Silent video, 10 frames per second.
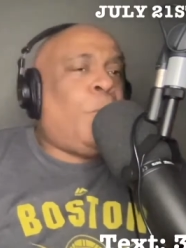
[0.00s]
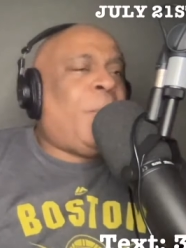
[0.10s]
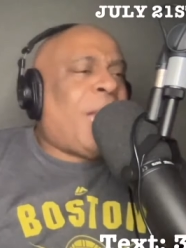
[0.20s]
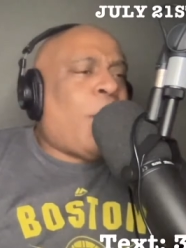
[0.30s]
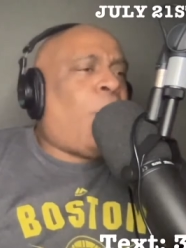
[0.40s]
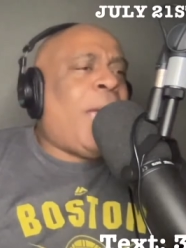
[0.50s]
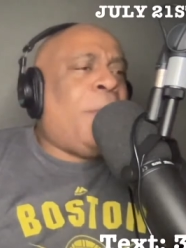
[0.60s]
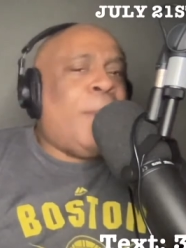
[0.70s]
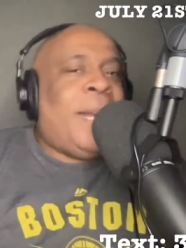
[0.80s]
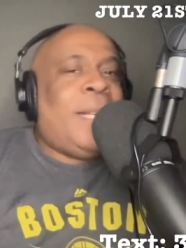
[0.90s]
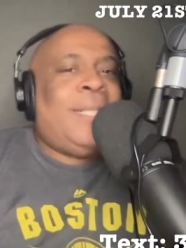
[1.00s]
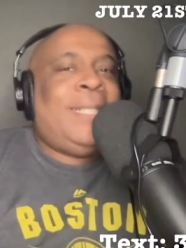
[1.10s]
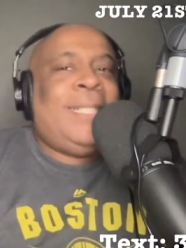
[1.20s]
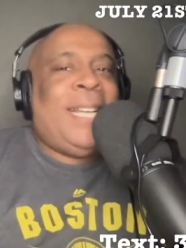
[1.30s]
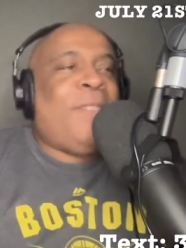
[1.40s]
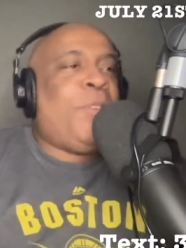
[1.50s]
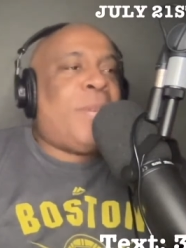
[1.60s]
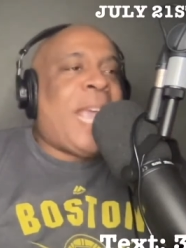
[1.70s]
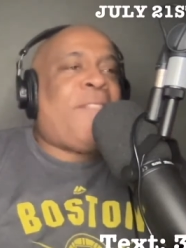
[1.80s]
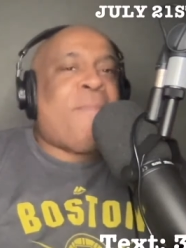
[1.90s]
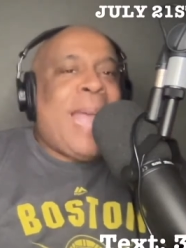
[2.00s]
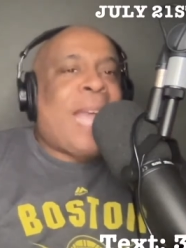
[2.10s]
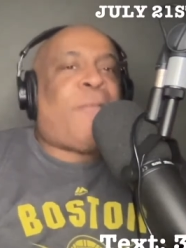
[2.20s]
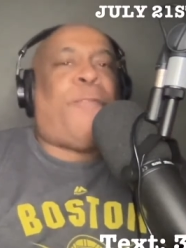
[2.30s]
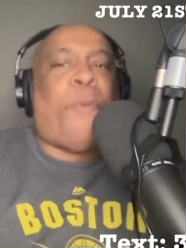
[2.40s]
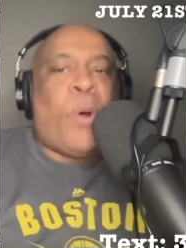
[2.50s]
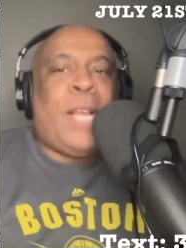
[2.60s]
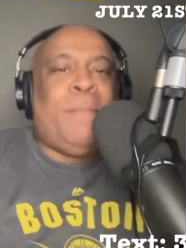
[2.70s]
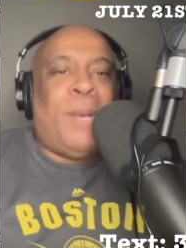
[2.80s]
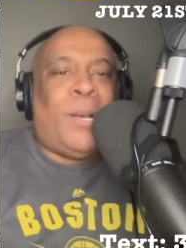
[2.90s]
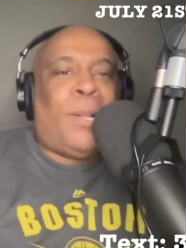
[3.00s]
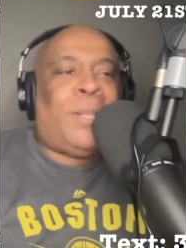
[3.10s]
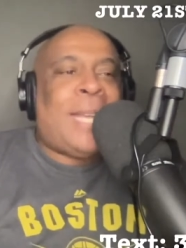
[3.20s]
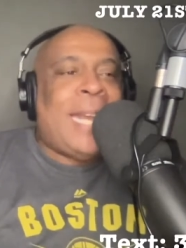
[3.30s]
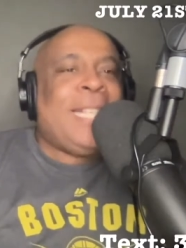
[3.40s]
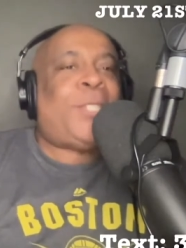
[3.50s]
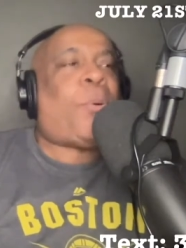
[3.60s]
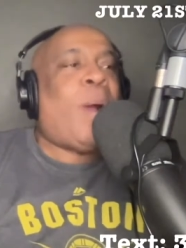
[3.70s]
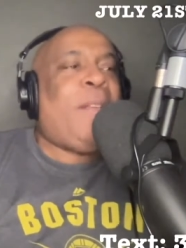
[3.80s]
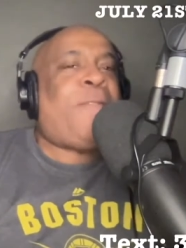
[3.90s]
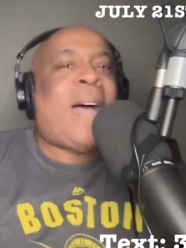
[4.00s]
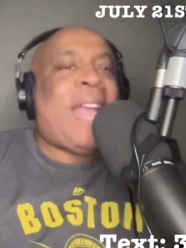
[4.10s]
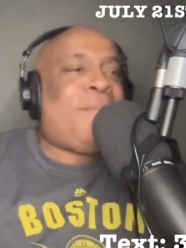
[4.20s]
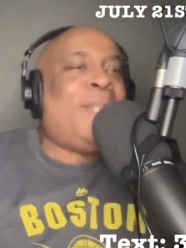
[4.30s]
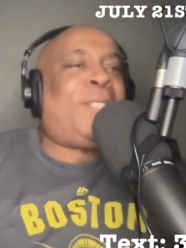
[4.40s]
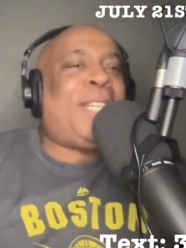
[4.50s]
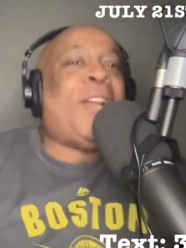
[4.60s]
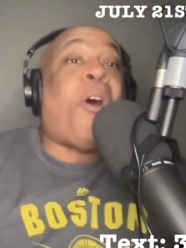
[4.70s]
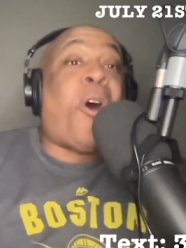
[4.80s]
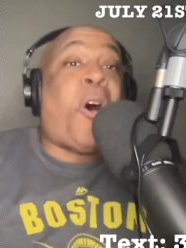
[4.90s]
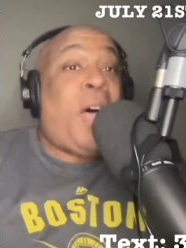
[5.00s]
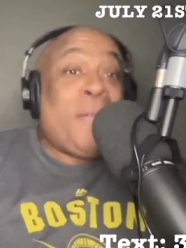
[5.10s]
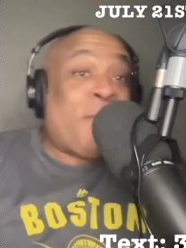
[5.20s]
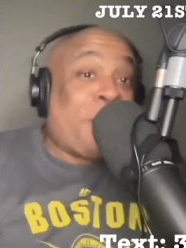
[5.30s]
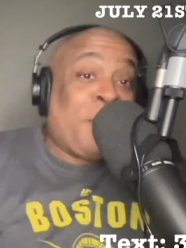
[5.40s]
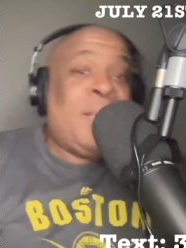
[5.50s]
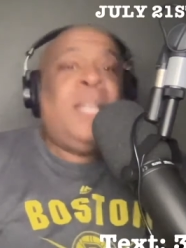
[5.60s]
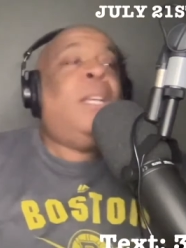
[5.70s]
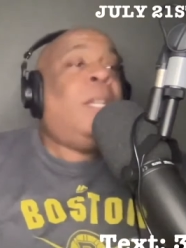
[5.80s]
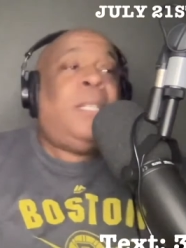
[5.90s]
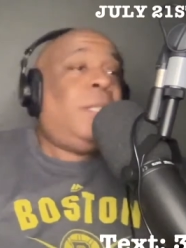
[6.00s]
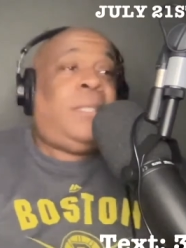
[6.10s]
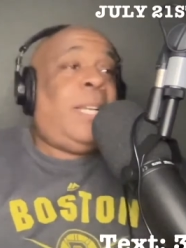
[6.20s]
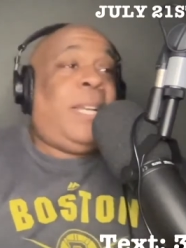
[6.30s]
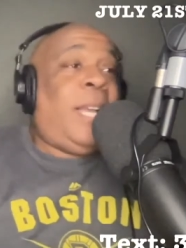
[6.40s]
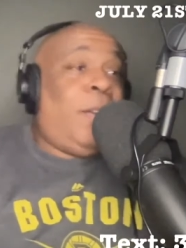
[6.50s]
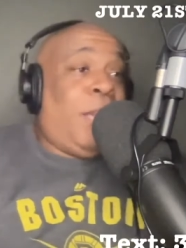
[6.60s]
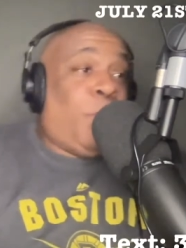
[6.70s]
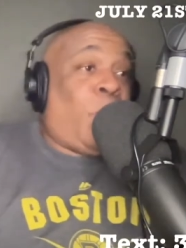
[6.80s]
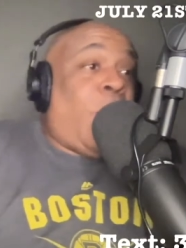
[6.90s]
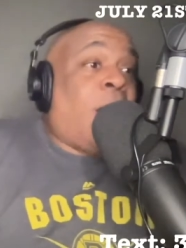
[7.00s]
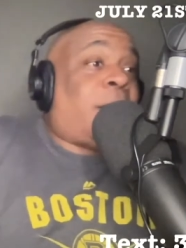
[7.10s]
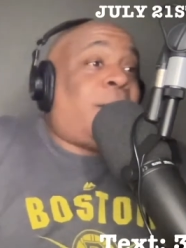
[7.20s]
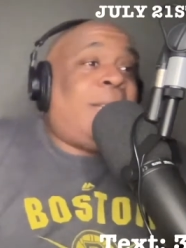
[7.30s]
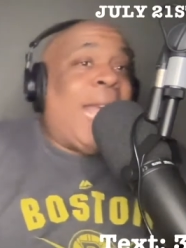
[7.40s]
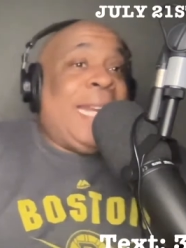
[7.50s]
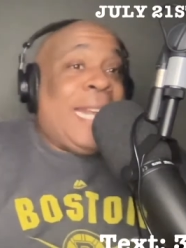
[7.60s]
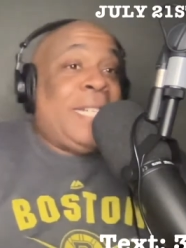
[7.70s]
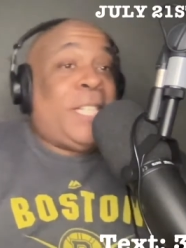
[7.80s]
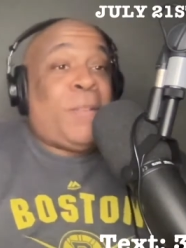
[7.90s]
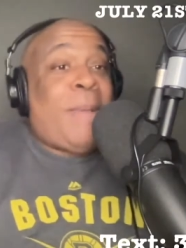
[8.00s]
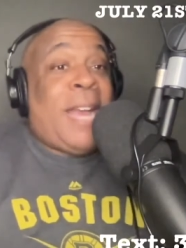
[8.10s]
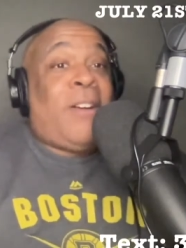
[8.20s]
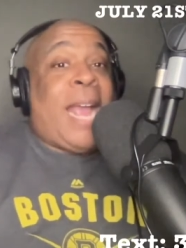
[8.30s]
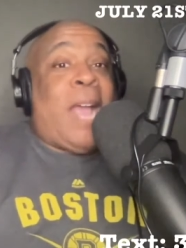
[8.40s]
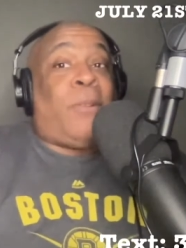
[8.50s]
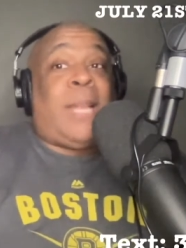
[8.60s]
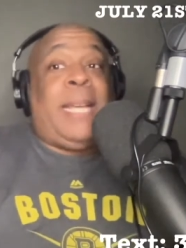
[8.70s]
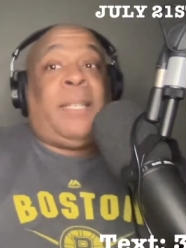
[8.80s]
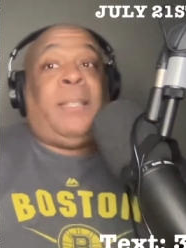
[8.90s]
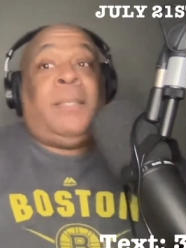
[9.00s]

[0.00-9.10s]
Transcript: would be like, wait a minute. If you gave Mac $40 million and he's $25 million off, it would work. And it doesn't matter how